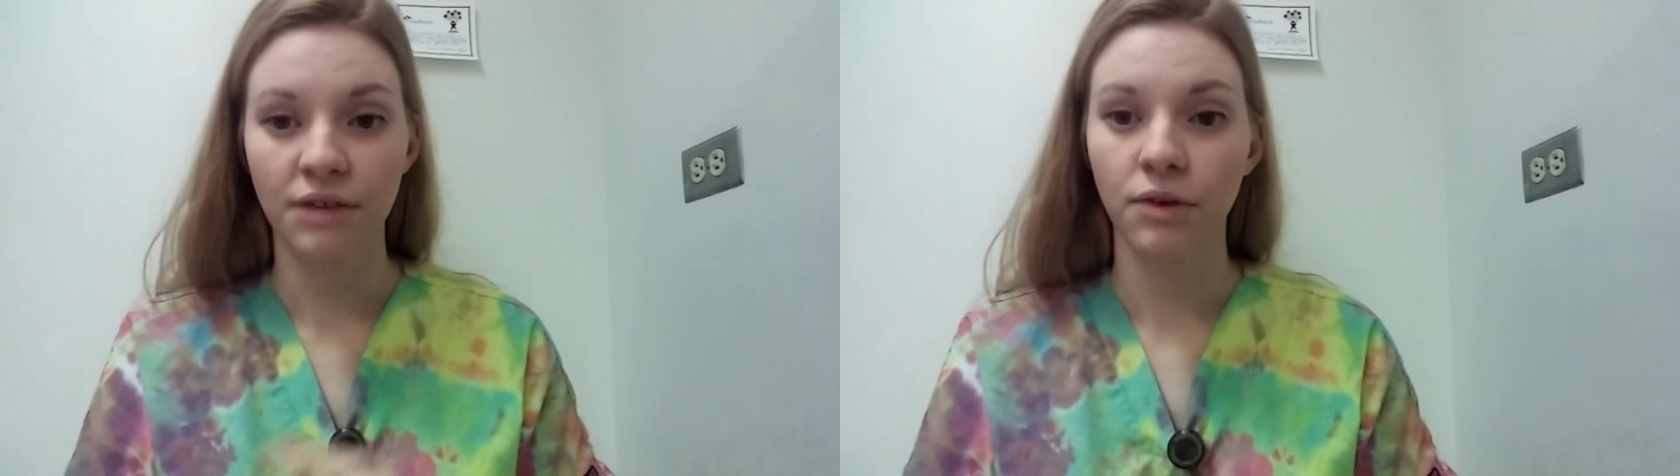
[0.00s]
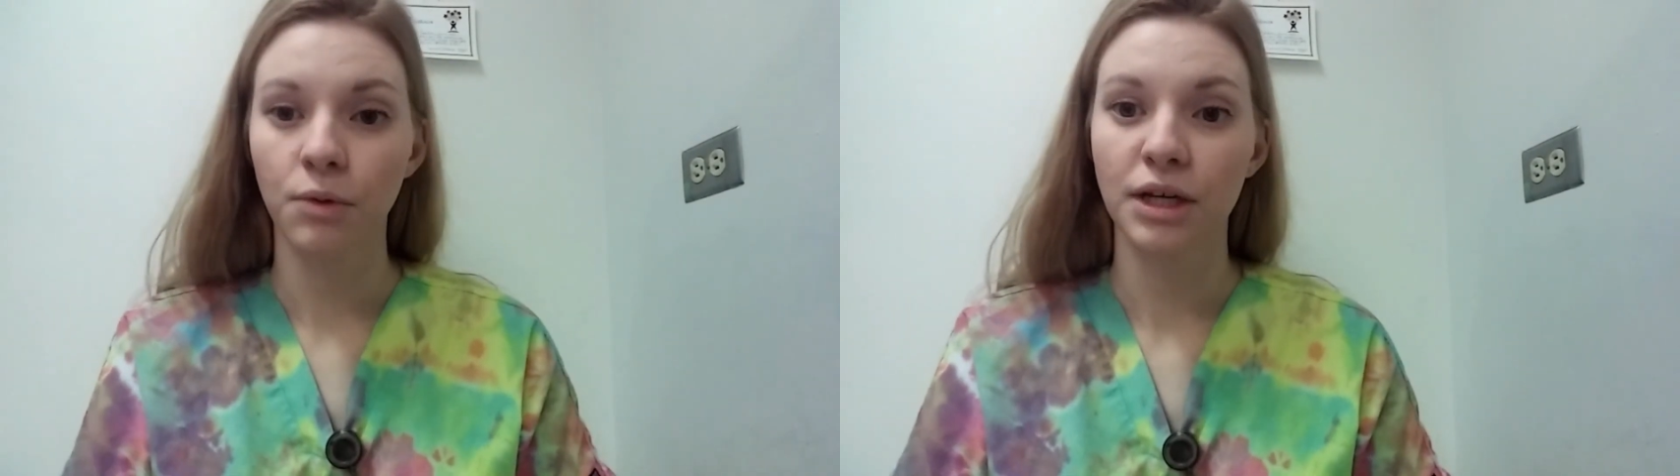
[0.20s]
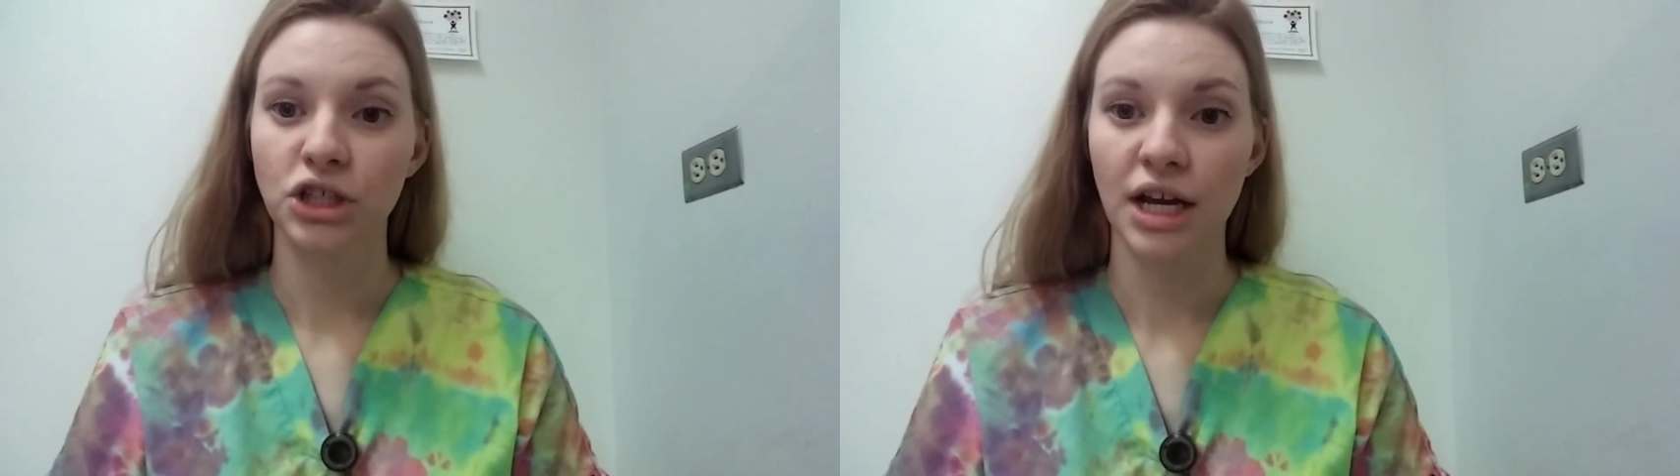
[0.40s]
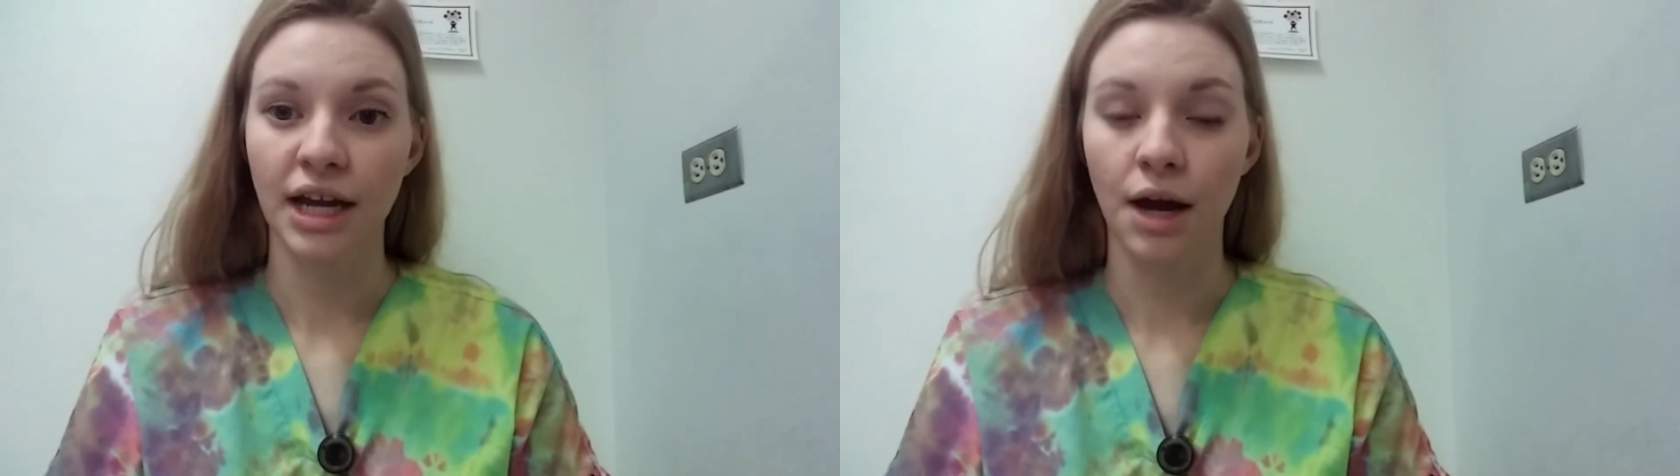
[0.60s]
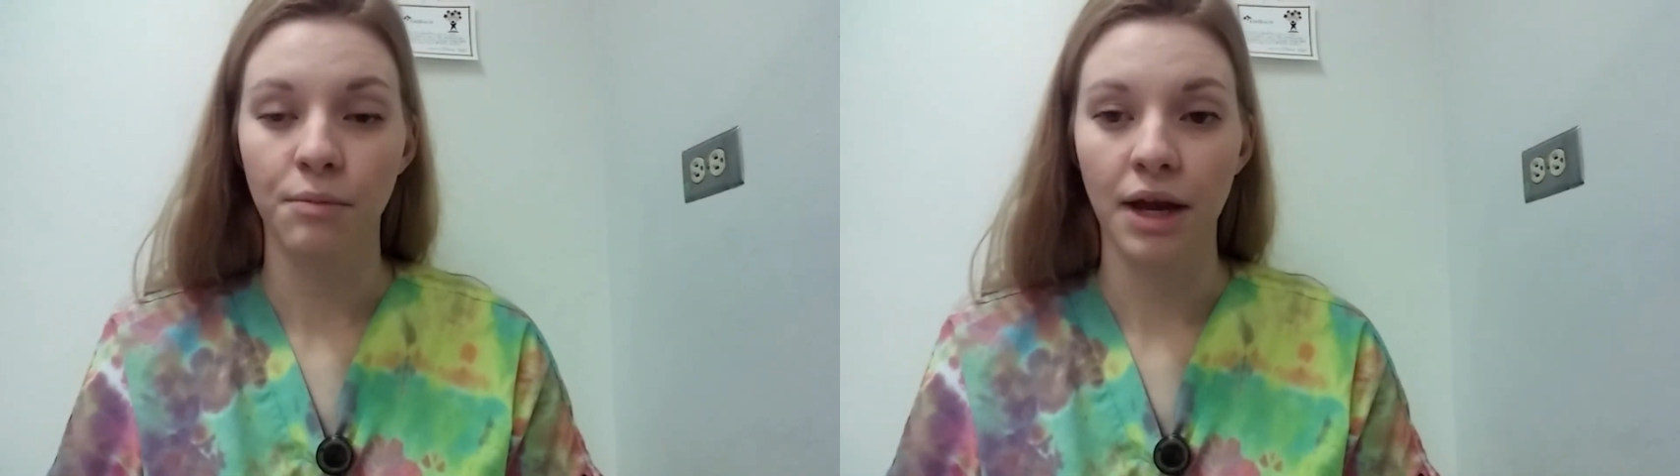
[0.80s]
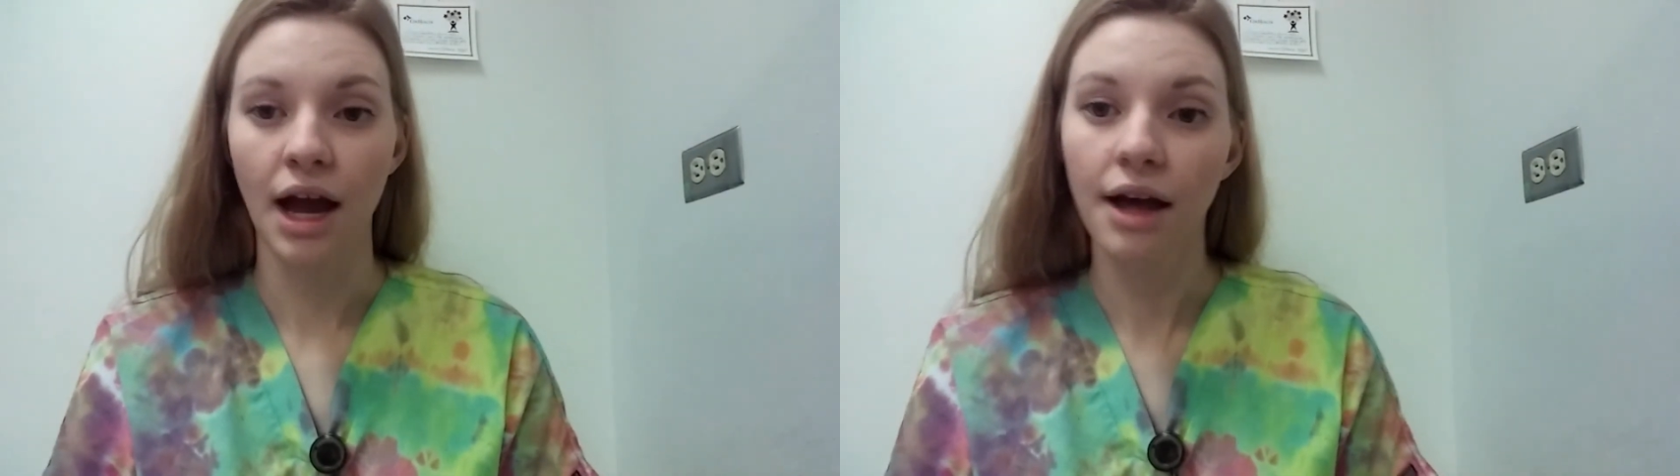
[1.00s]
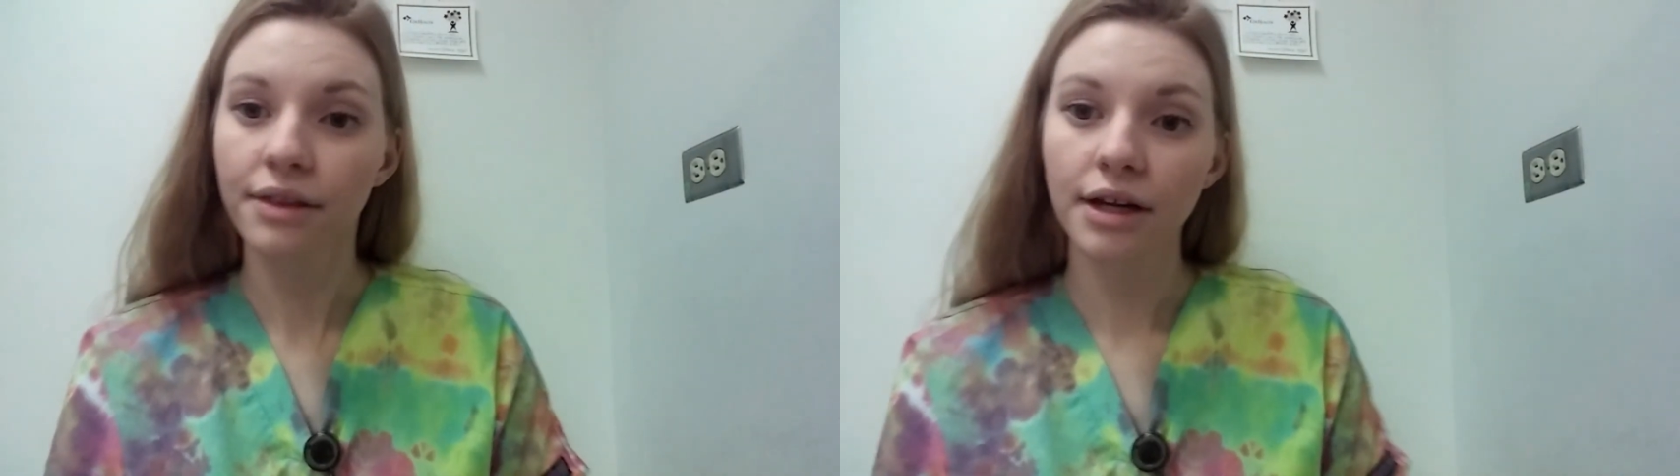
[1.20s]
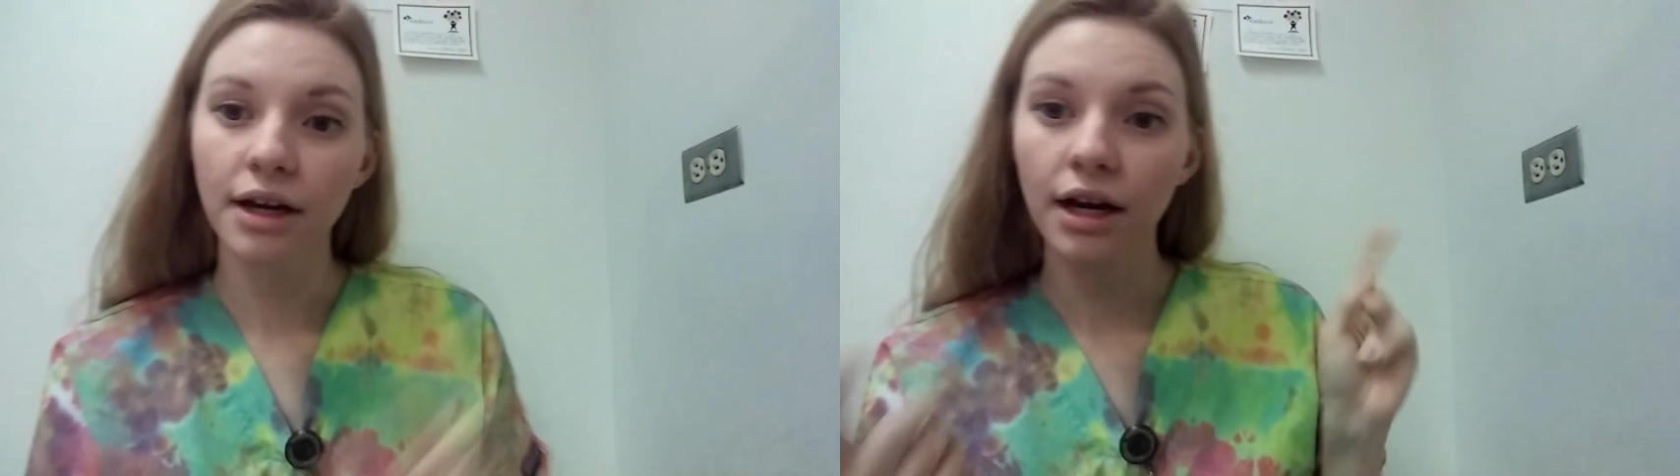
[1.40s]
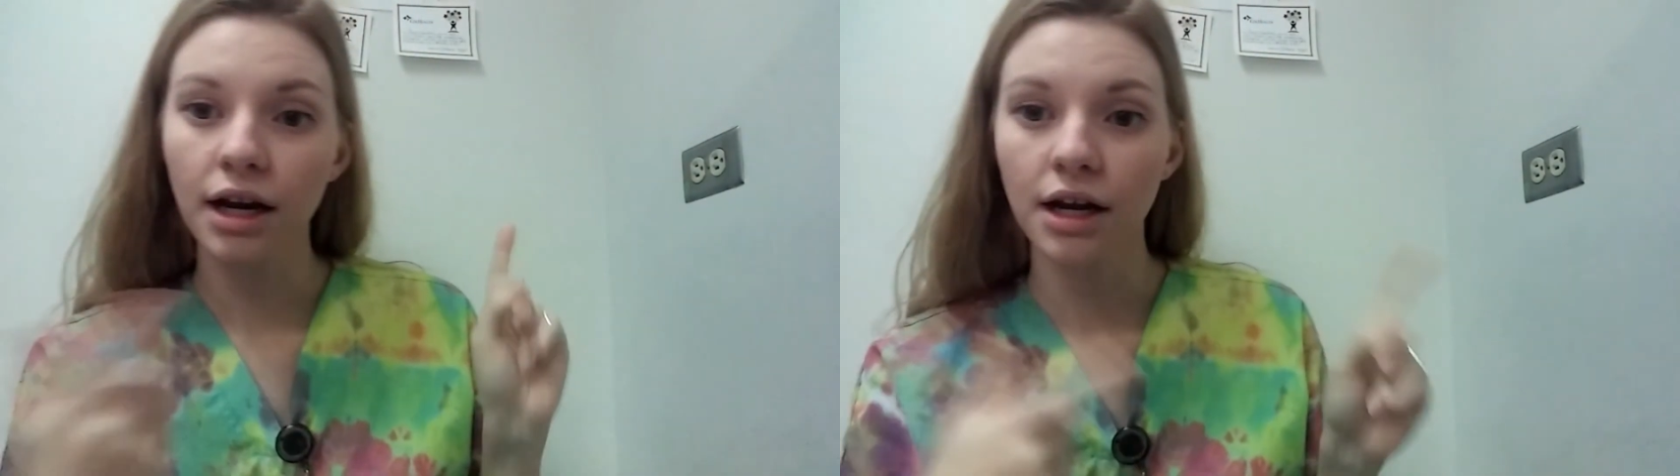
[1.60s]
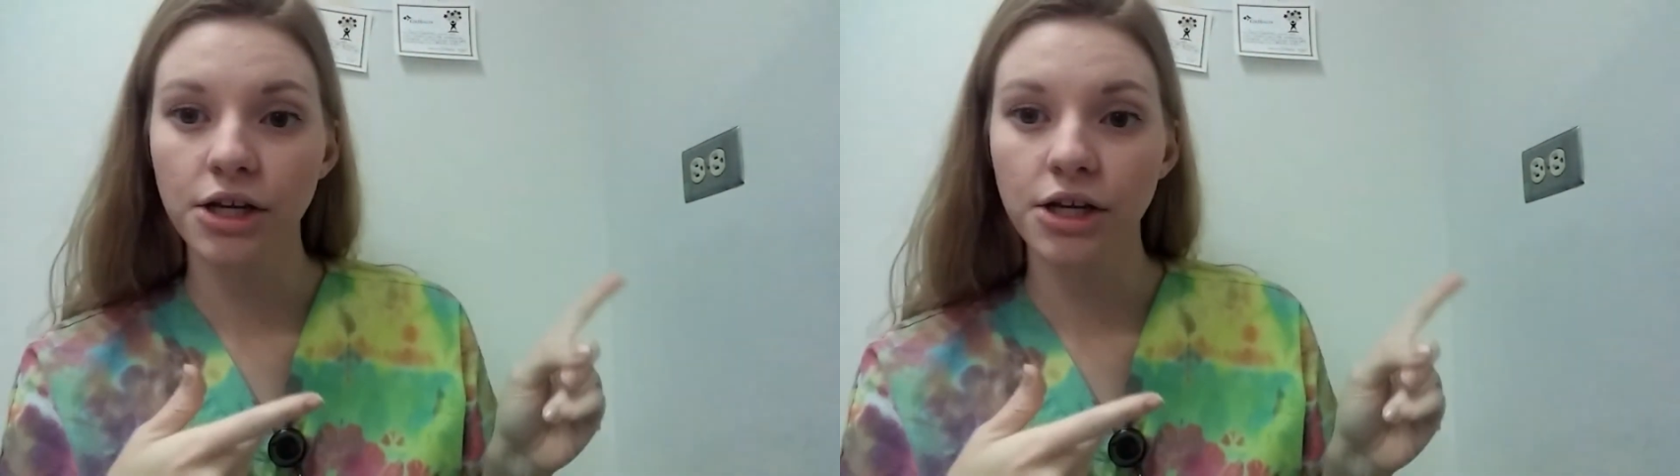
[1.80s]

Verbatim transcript: If you want to check out my other